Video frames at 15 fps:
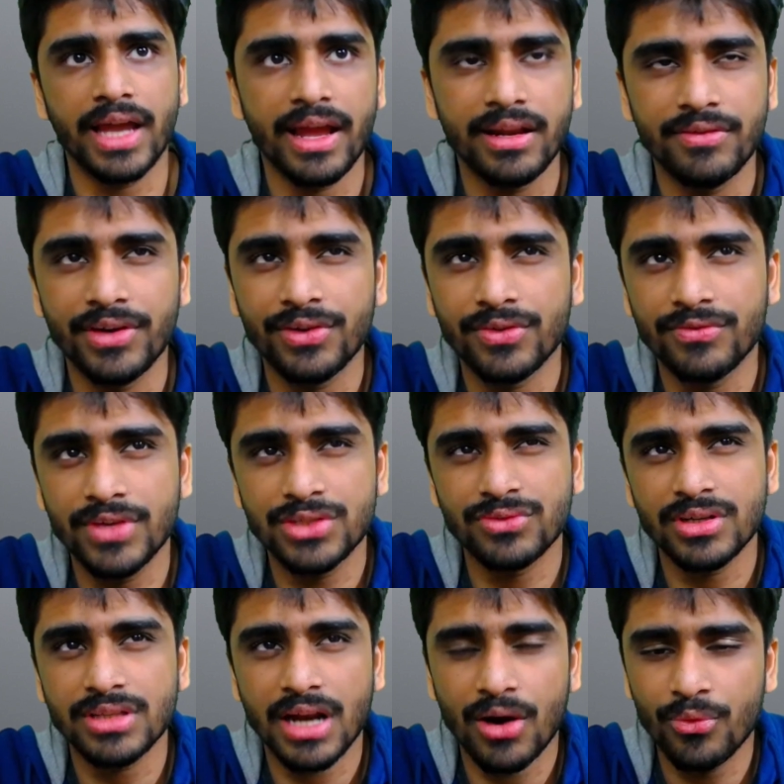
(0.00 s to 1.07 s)
which
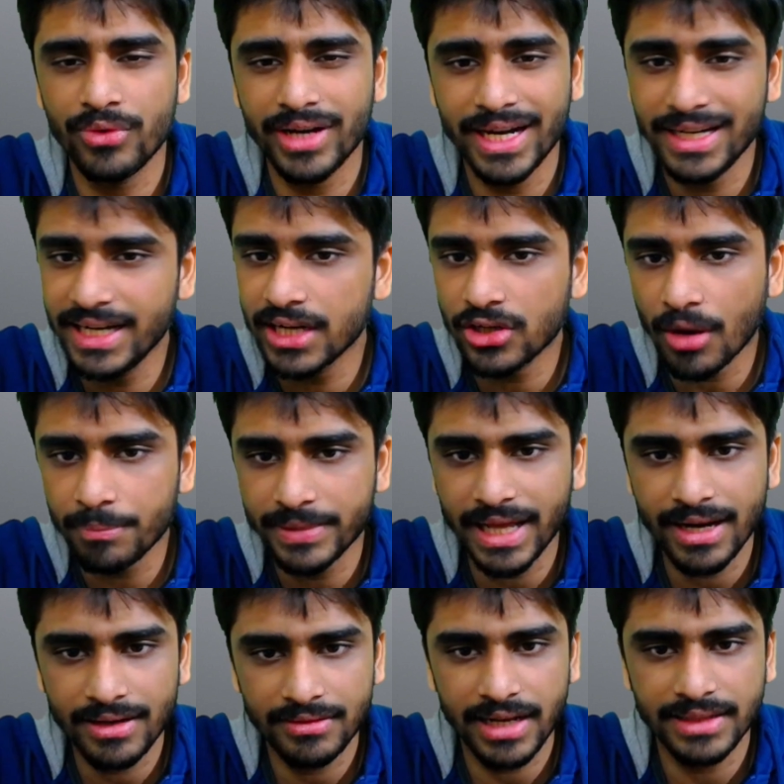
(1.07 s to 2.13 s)
was around India top
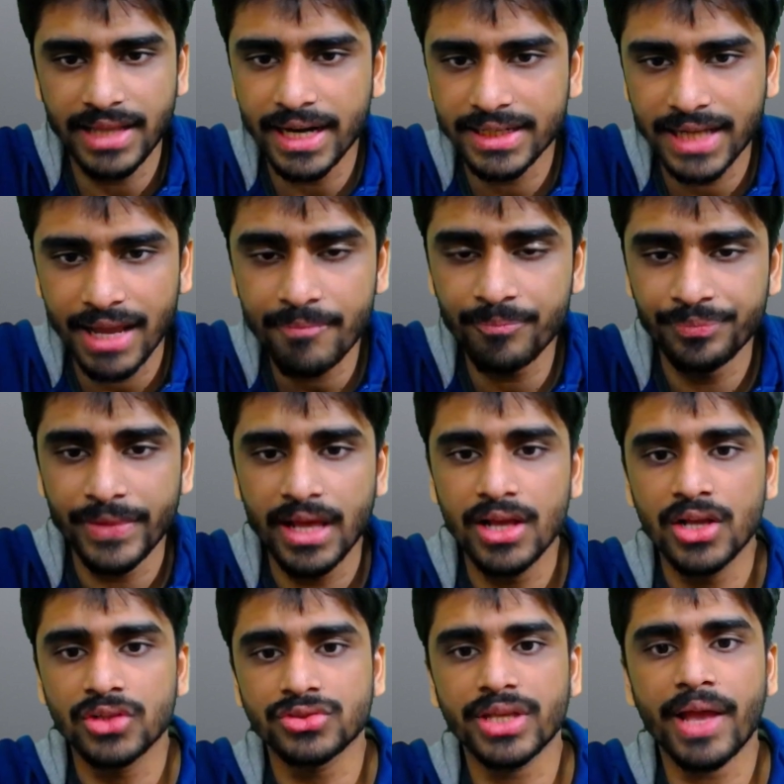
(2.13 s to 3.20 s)
10 at that time.
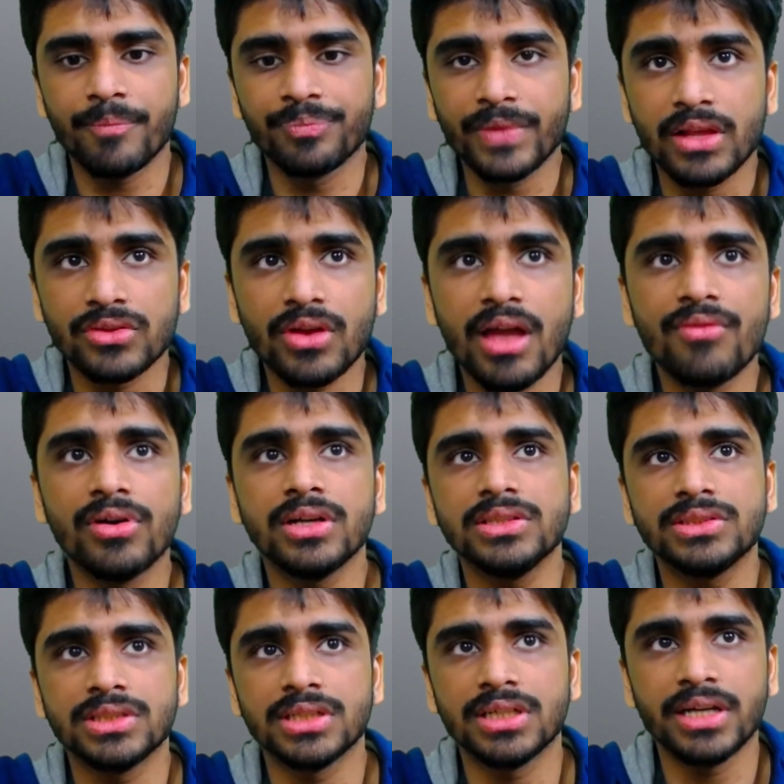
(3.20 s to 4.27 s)
So yeah, so I
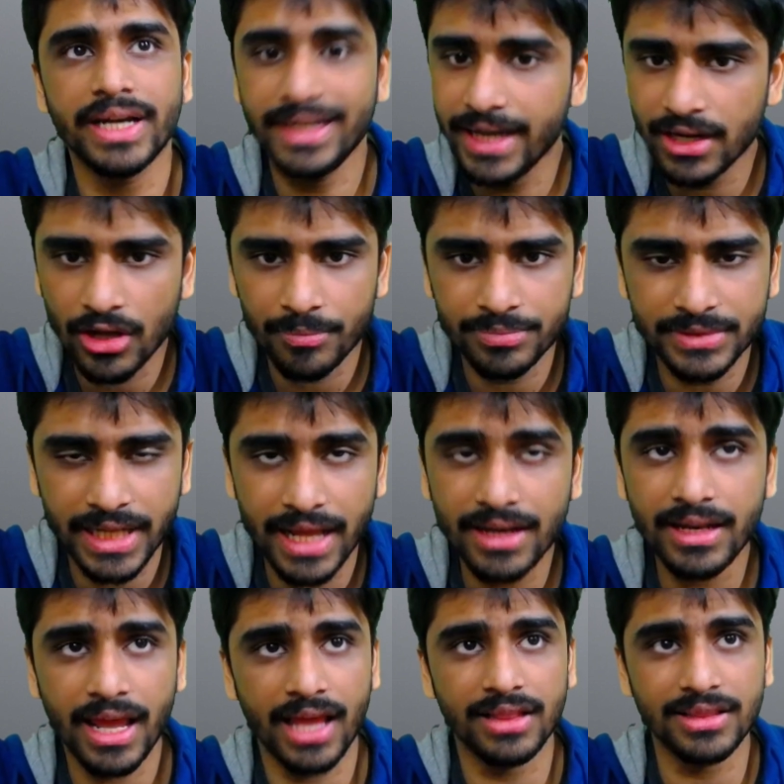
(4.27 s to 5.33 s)
was India top
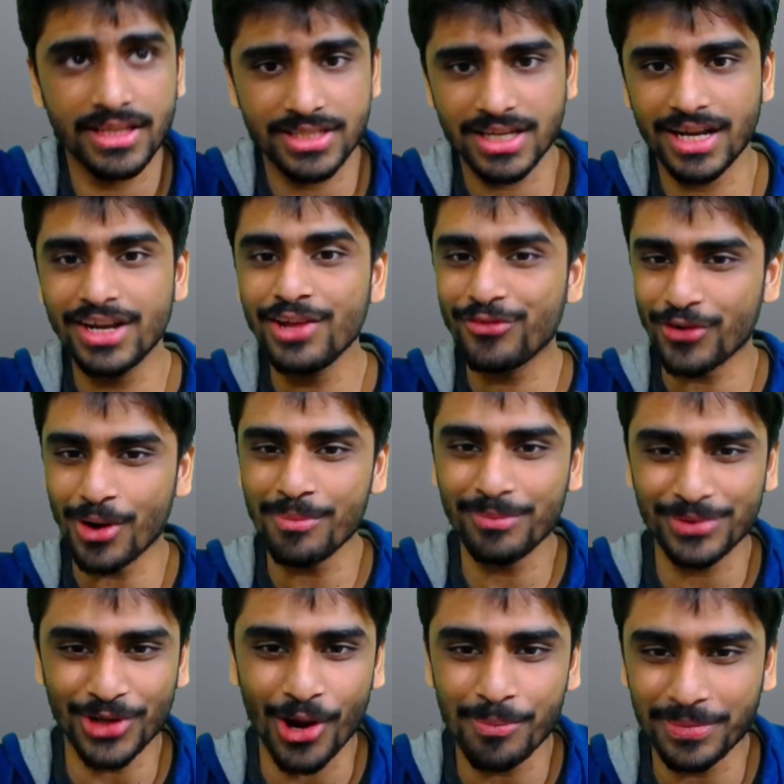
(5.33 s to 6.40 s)
10, and the journey
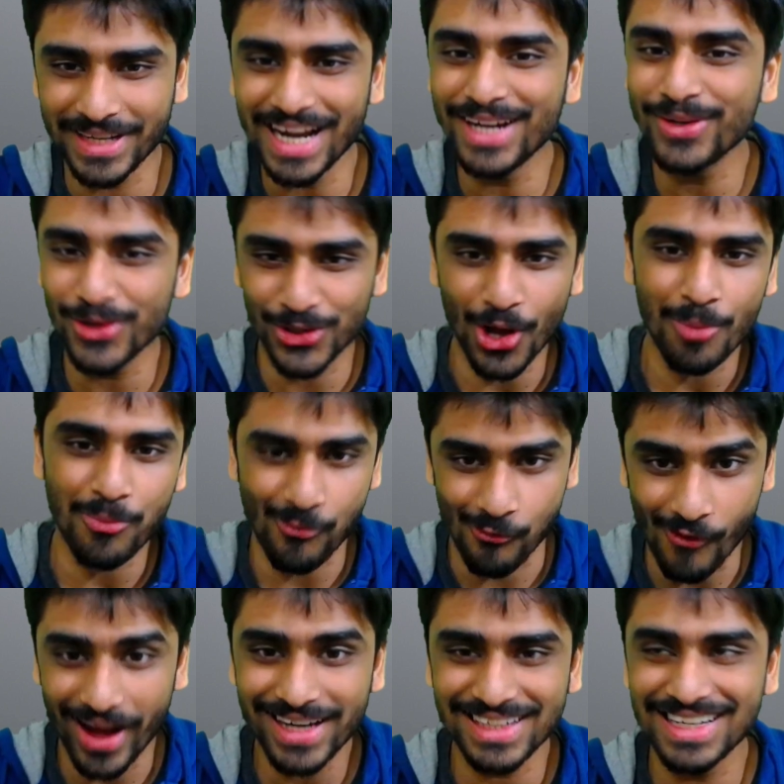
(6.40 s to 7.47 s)
from top 10 to top
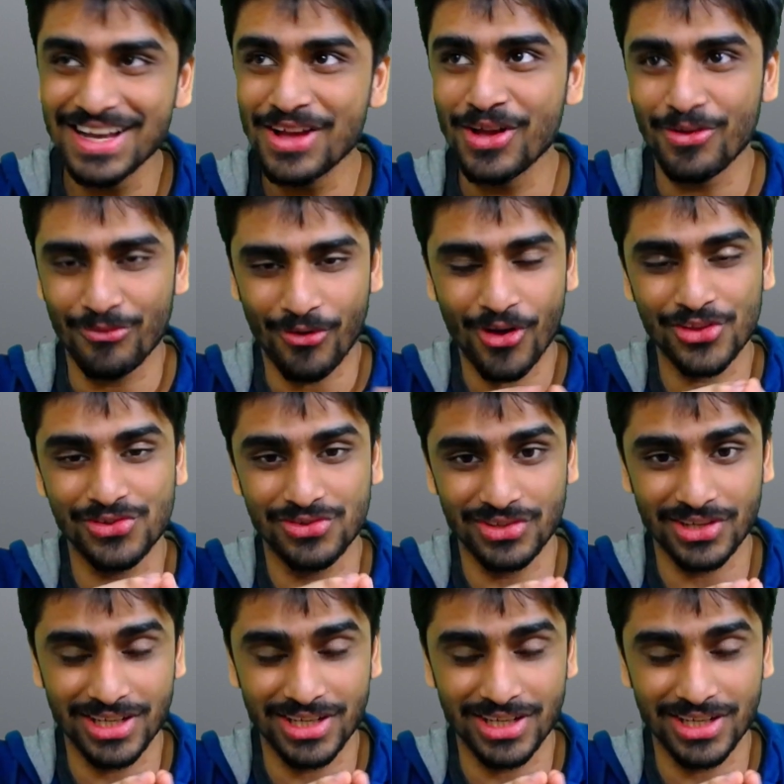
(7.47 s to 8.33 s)
1 was